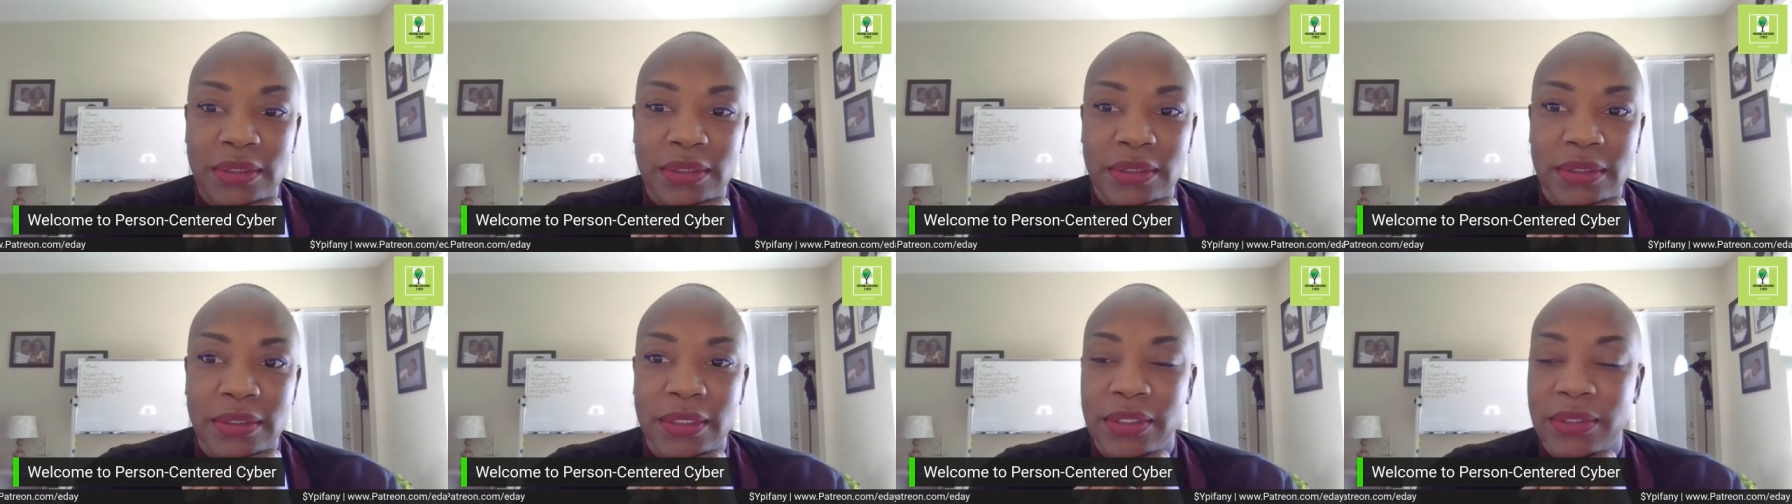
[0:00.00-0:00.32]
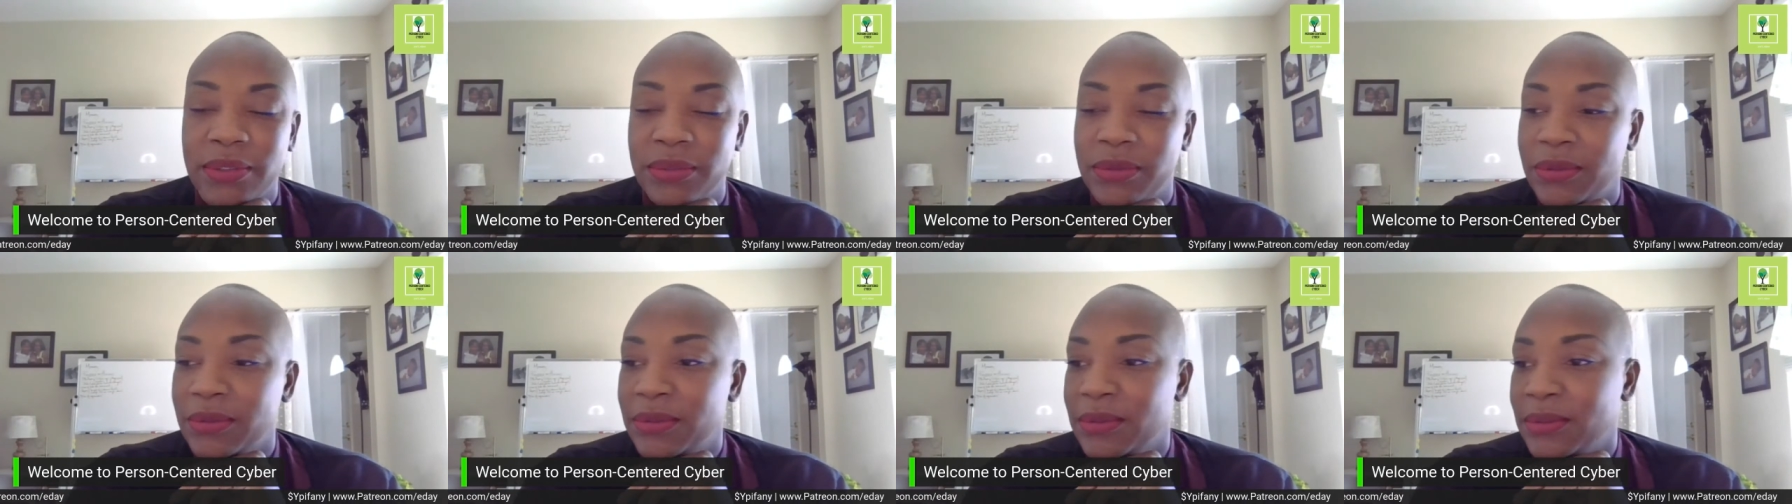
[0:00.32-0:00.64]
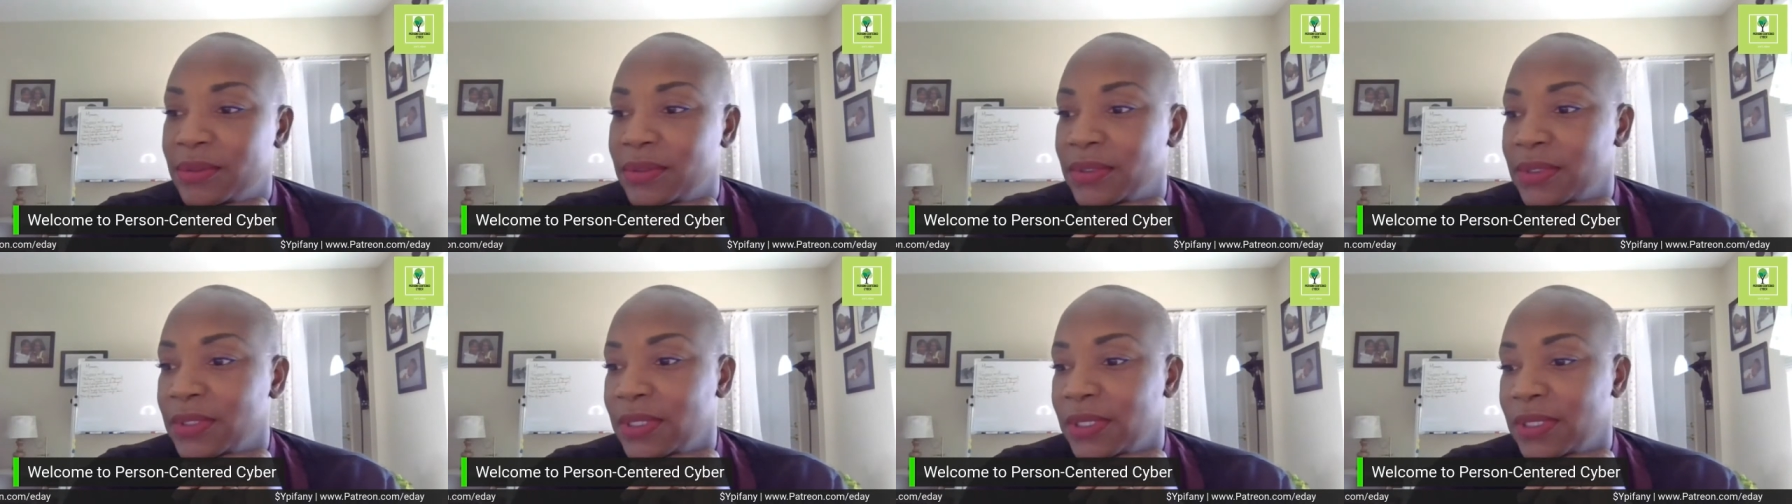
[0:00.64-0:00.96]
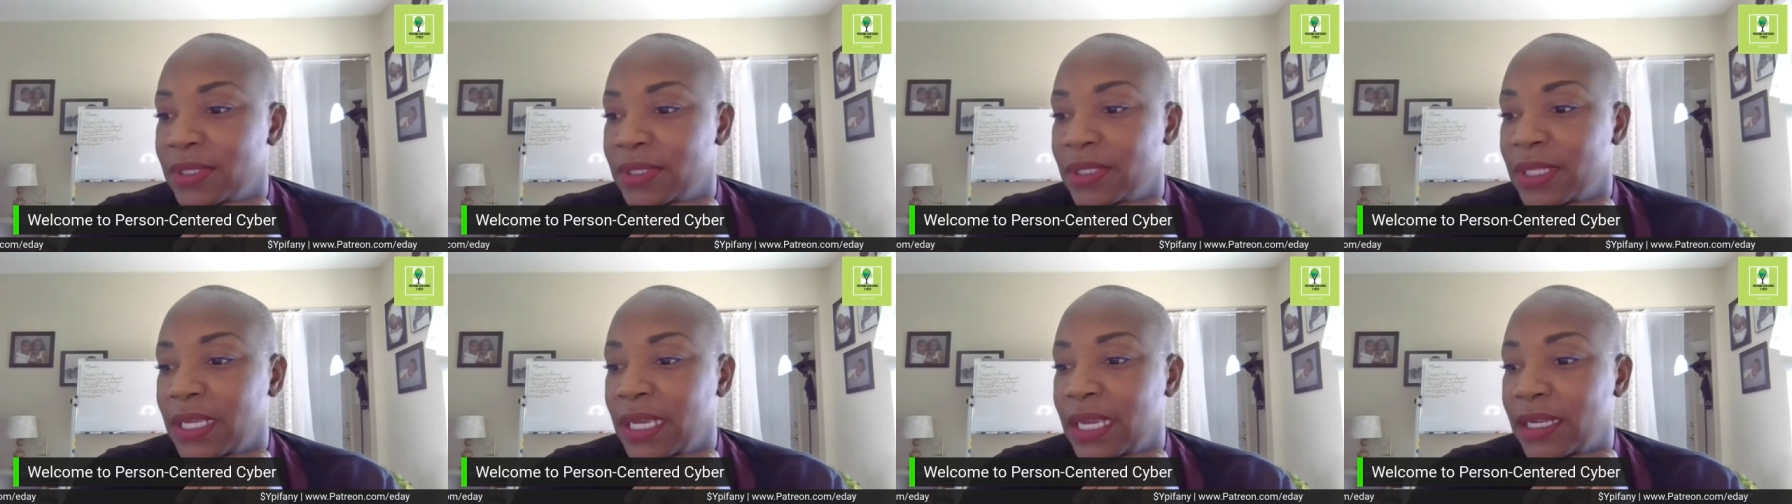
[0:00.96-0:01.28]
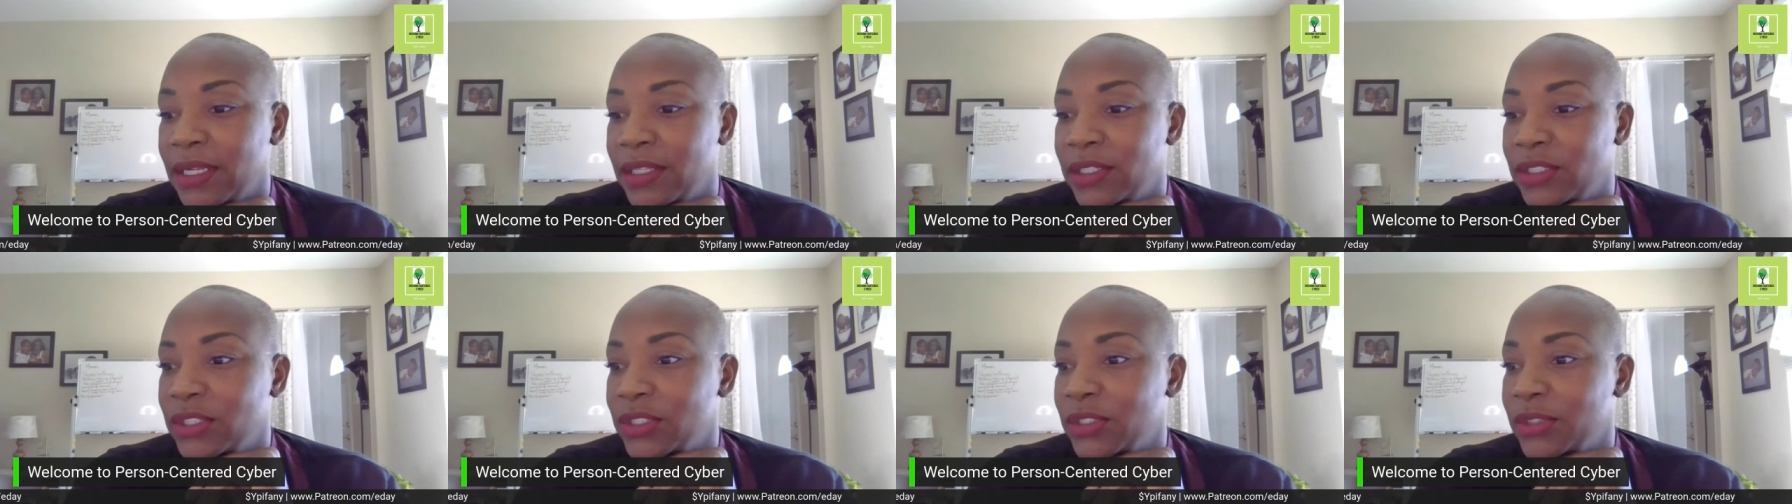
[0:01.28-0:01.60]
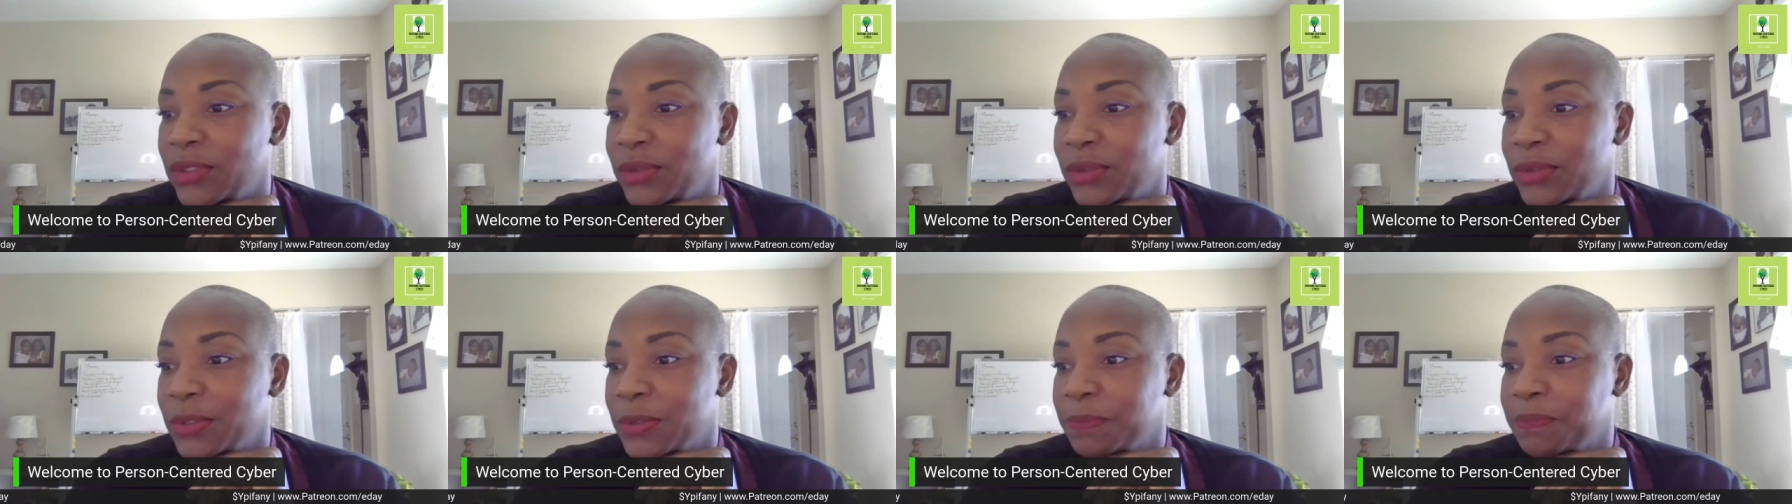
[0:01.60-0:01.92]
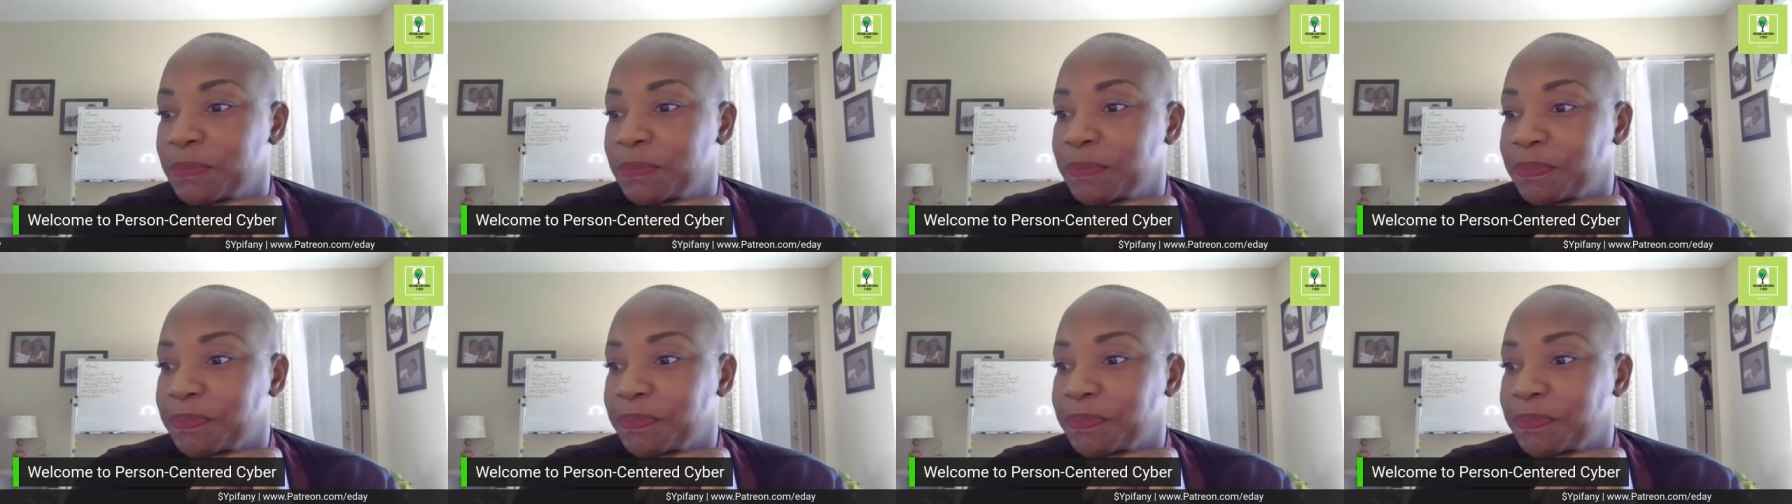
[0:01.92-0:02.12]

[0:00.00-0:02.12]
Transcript: So mm-hmm. uh, they got issues.